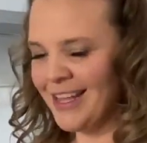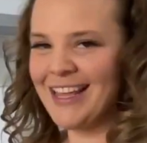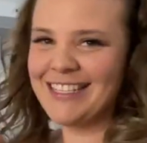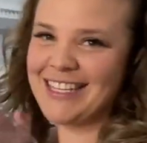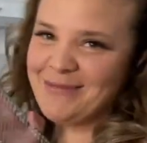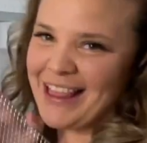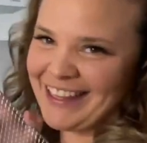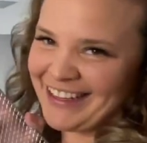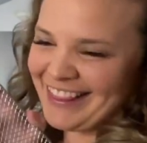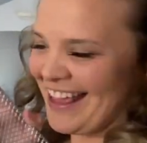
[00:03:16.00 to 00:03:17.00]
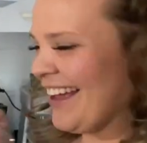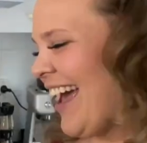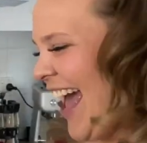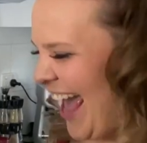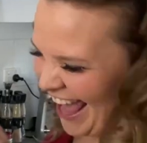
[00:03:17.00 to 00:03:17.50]
There's my little thing.
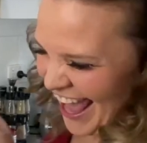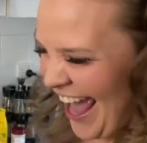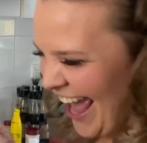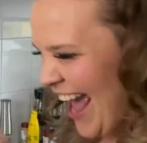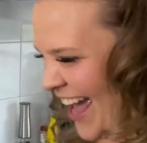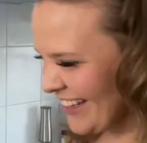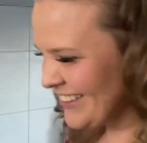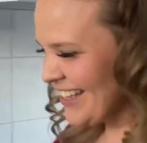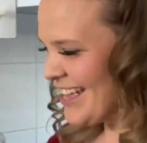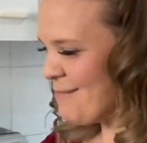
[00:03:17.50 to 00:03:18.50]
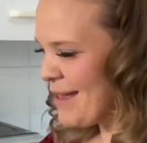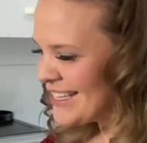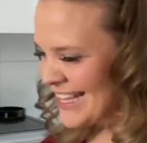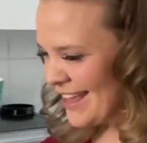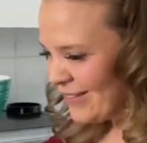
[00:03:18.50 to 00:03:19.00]
Makes
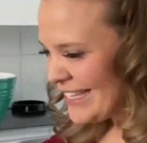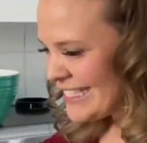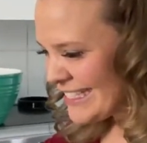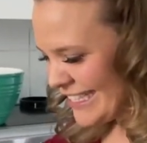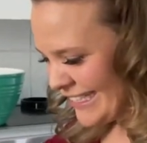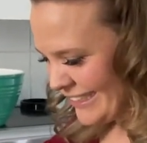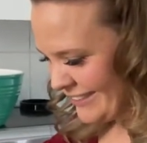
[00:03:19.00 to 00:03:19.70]
life easy.